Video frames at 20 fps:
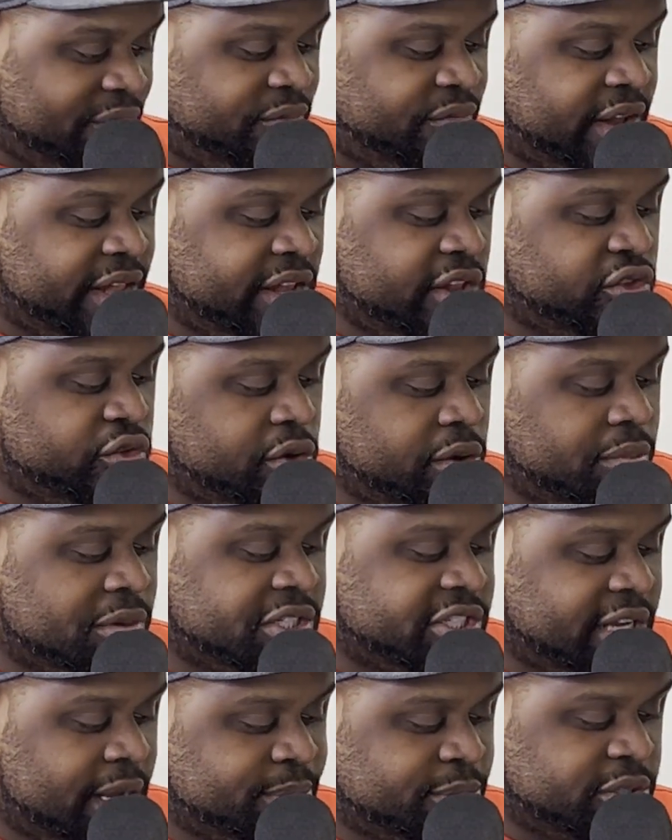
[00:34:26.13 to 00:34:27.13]
53
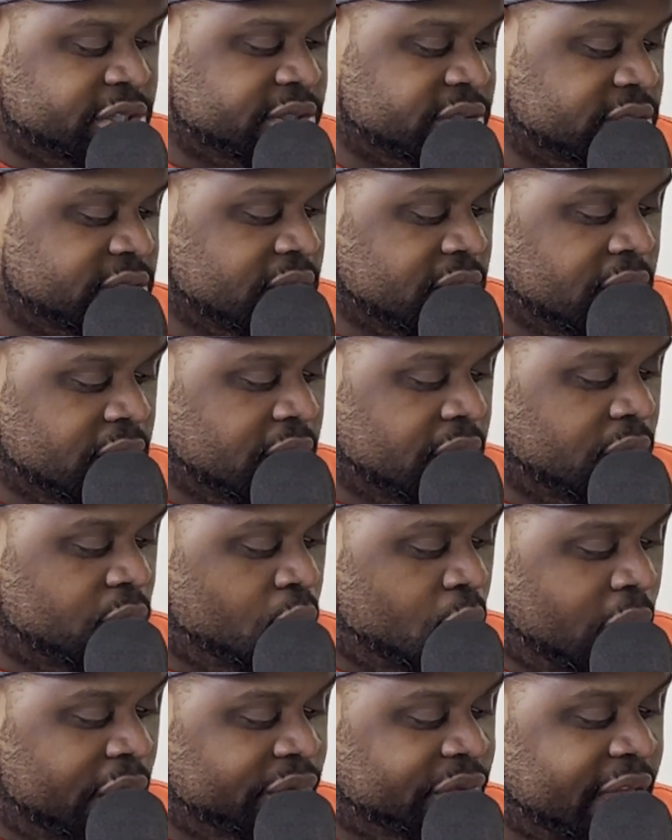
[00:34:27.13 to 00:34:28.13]
receptions,
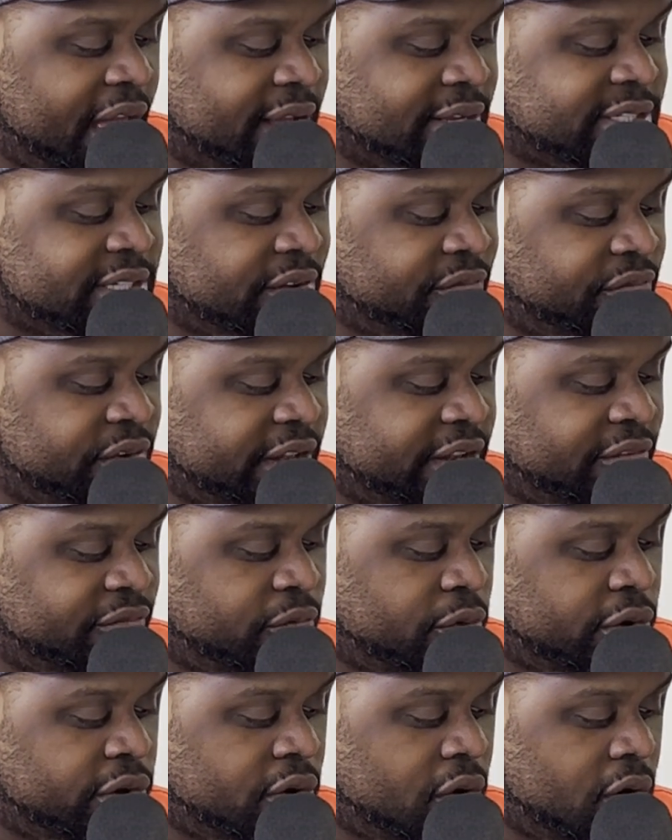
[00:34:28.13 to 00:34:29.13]

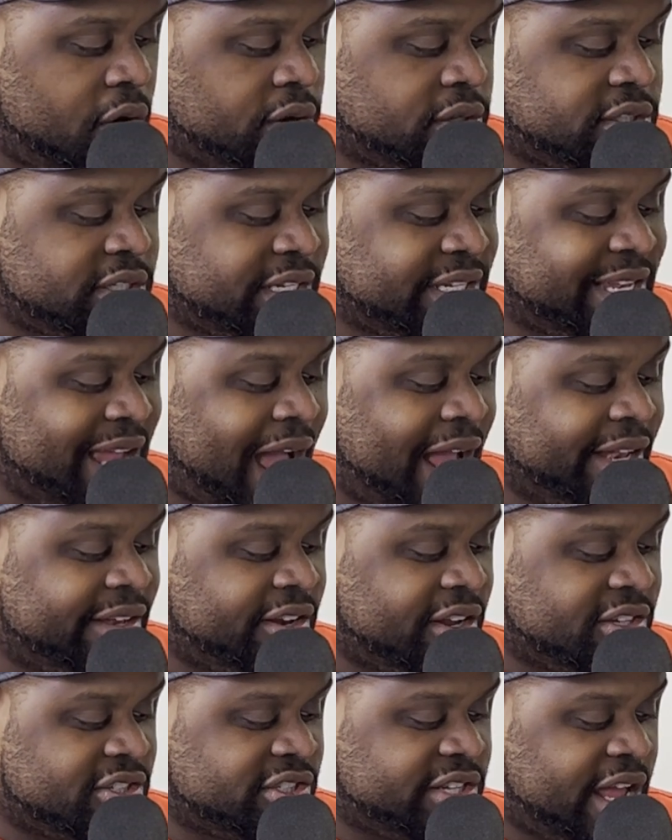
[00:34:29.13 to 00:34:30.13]
1,054 yards, 9
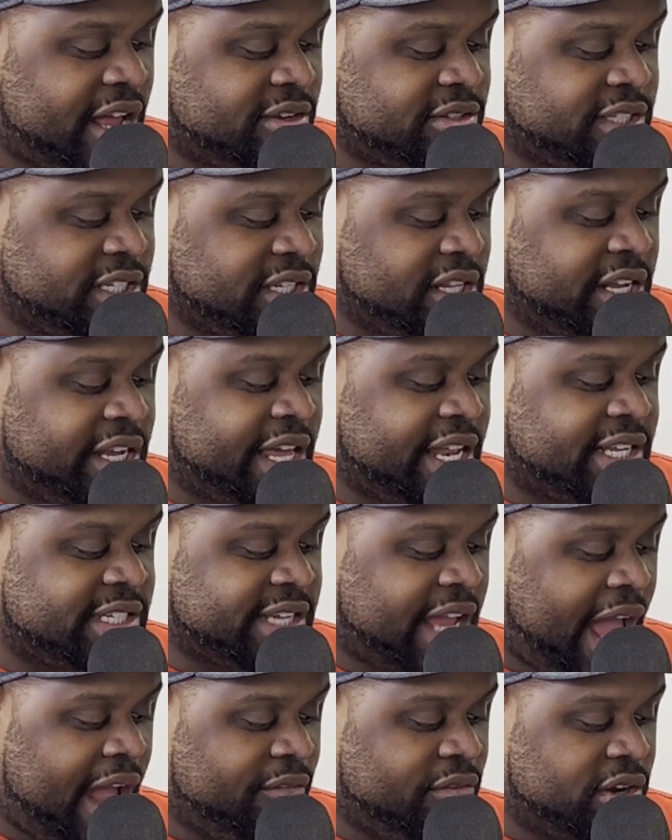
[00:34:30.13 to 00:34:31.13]
touchdowns, and look at his
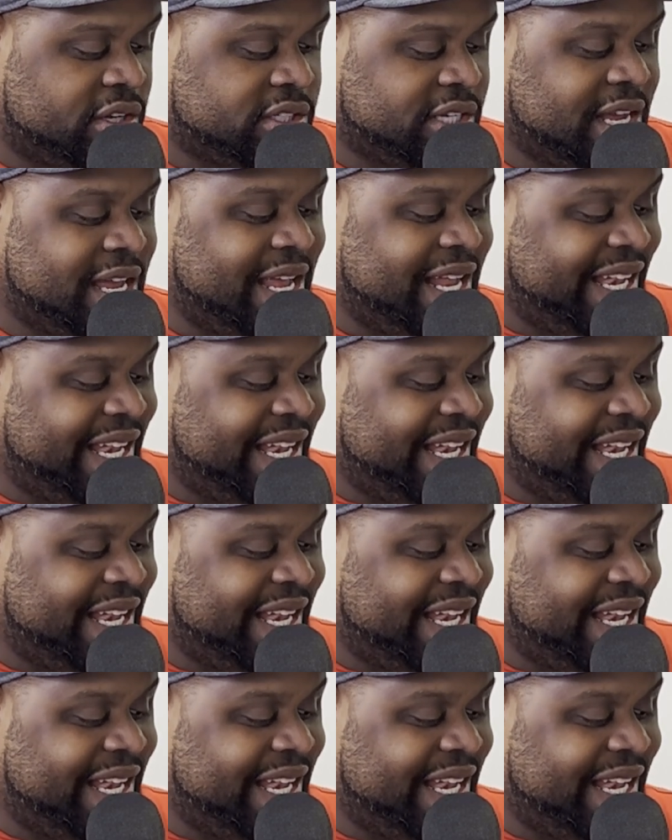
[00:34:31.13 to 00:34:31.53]
average,